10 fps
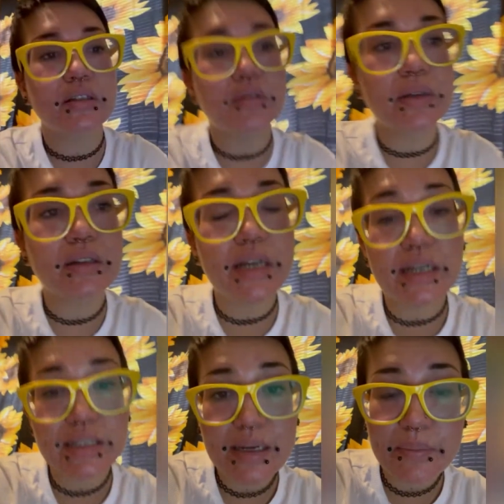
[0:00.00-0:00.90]
we look at
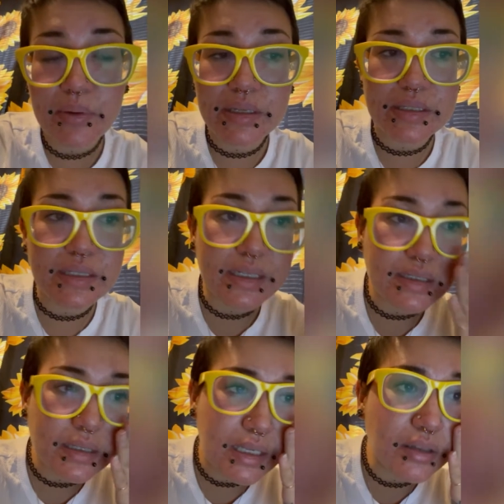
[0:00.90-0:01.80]
a
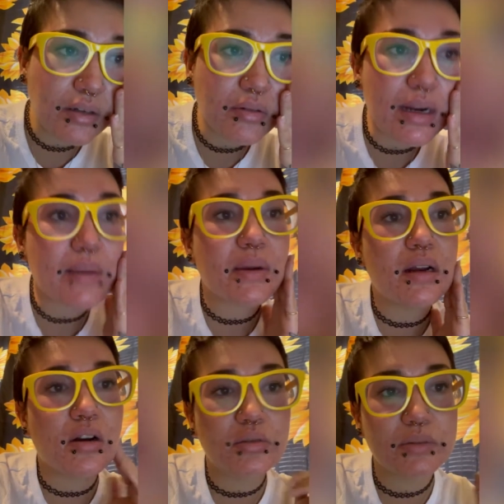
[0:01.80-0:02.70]
10.6 kilogram
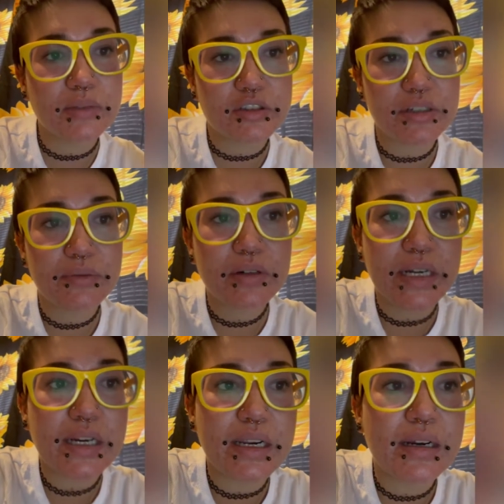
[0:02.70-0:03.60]
golden retriever
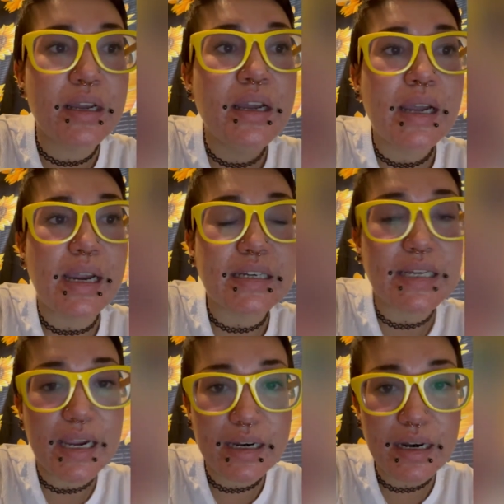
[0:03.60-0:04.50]
eating a
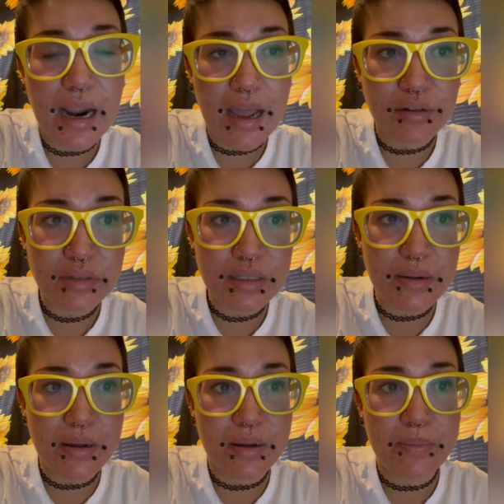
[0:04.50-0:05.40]
10-ounce
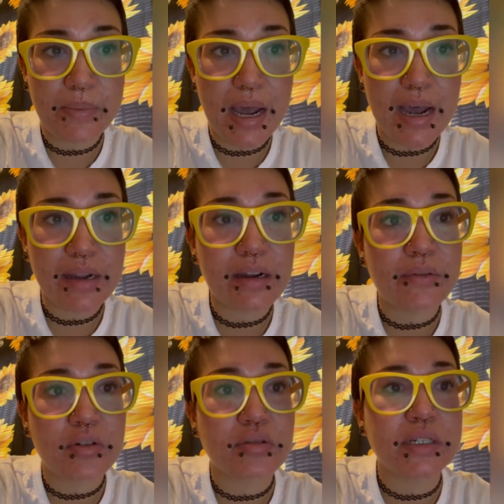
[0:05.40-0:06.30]
bag
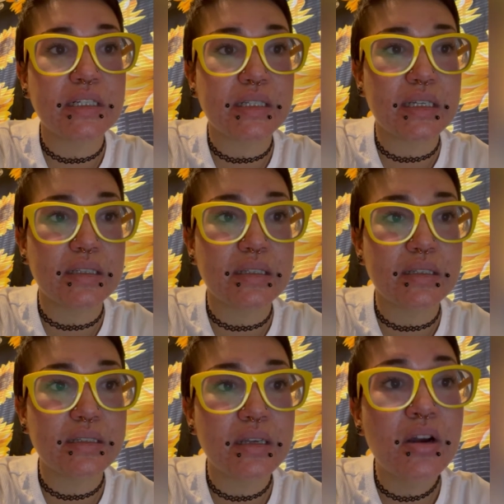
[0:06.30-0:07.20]
of Hershey's
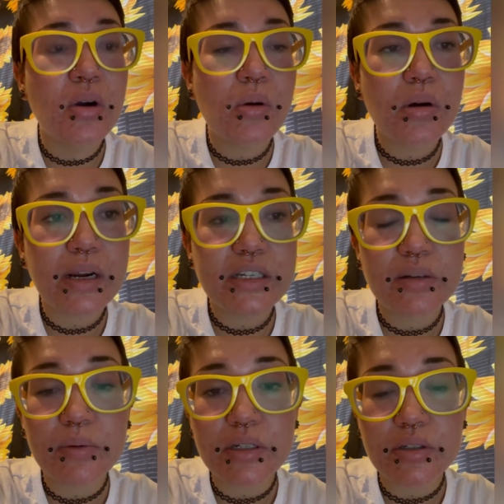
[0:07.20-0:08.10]
Kisses, or a
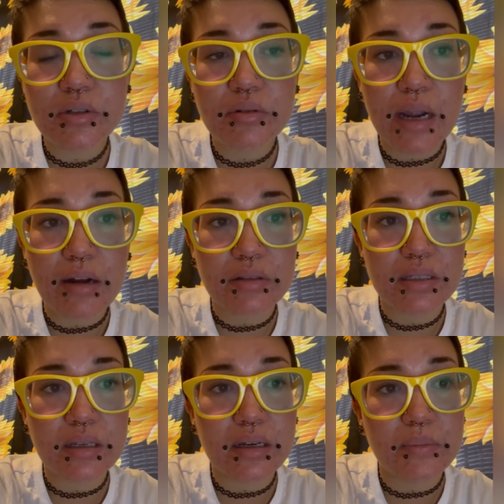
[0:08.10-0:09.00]
2.2
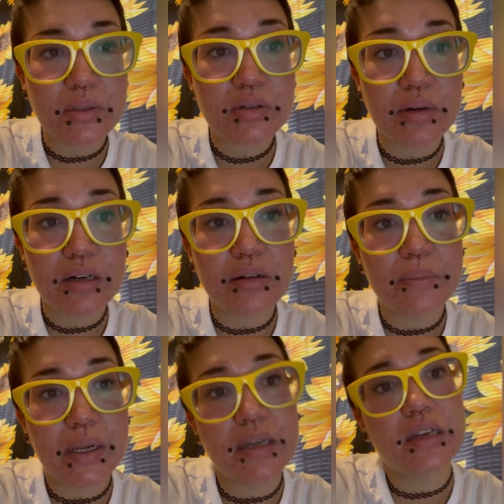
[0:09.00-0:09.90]
ounce square of
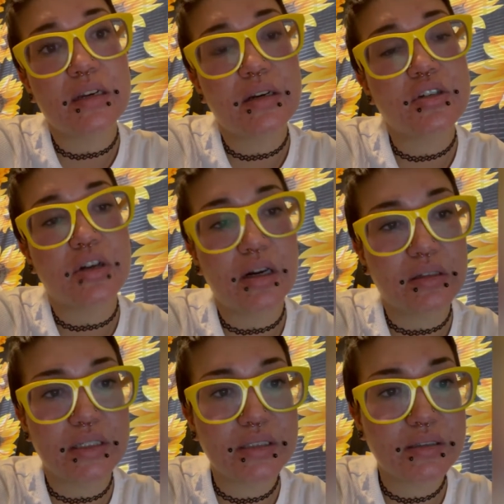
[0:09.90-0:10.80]
baking
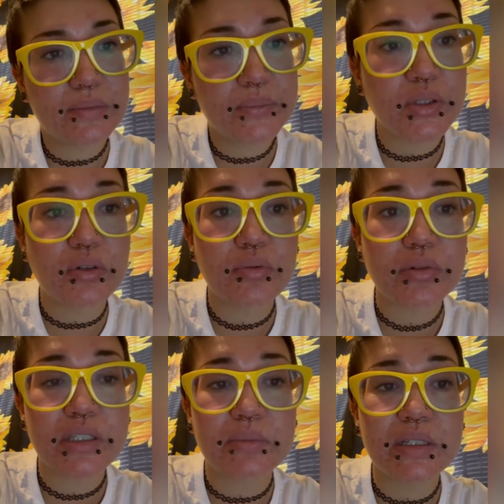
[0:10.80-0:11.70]
chocolate. So
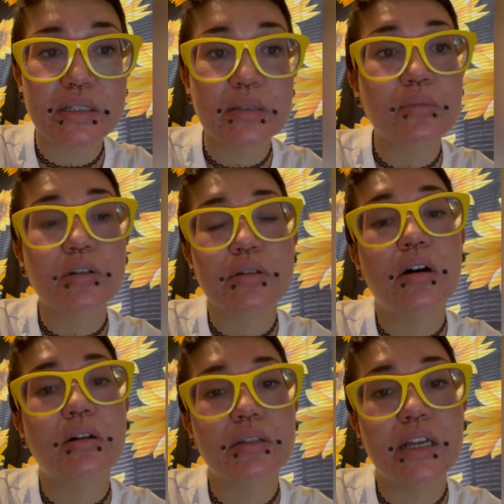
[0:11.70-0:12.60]
Christmas is the worst
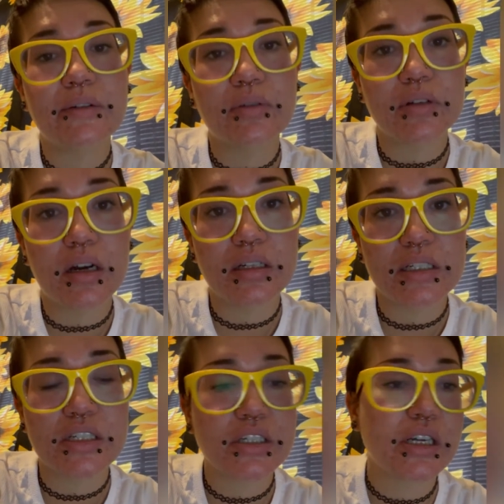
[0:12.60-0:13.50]
holiday for dogs
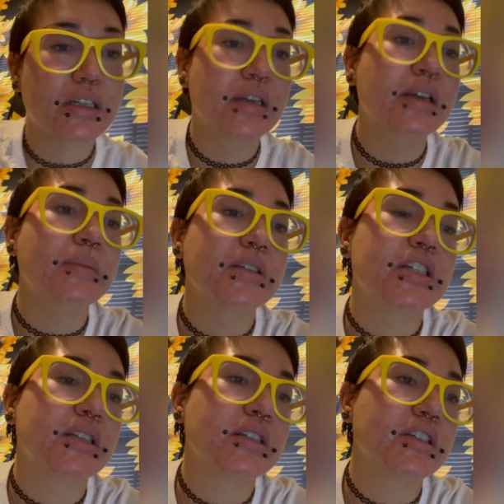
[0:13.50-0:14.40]

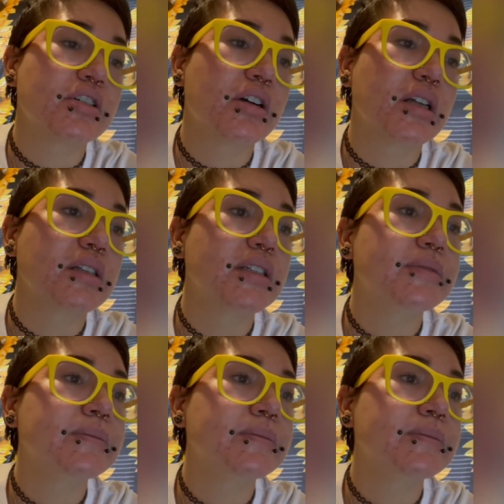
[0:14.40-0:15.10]
ingesting chocolate.